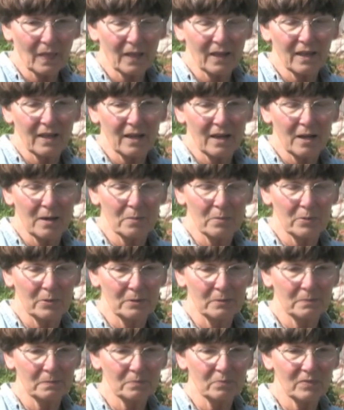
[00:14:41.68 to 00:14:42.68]
Yeah.
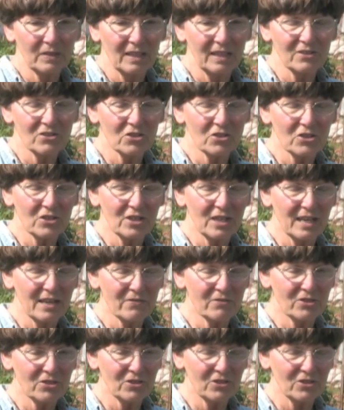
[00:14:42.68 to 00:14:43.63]
And so you have to,